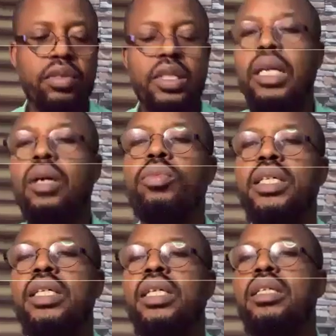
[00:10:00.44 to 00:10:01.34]
ZENIQ will be
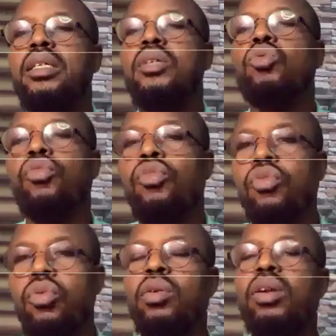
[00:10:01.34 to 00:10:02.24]
dedicated to
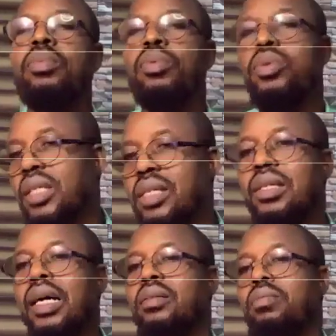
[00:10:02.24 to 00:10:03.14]
VU and other projects
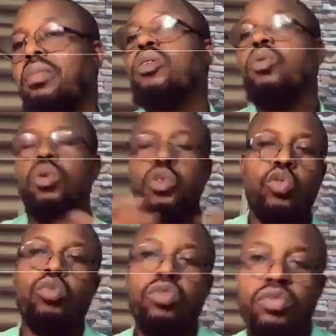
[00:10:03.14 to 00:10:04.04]
that may not want to
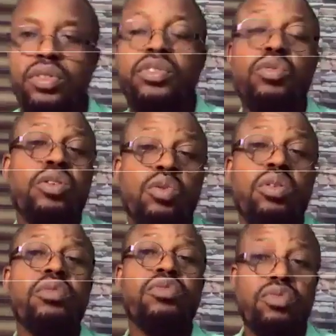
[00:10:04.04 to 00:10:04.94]
move, even though it's
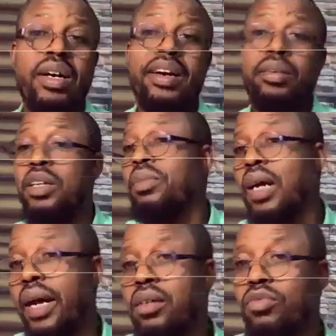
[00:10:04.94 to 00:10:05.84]
only VU that remain
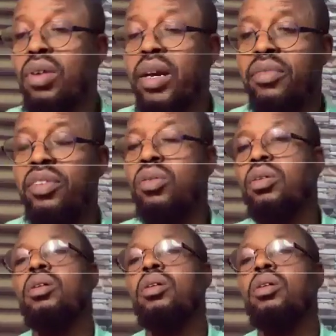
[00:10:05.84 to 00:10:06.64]
behind, VU and EVINOC.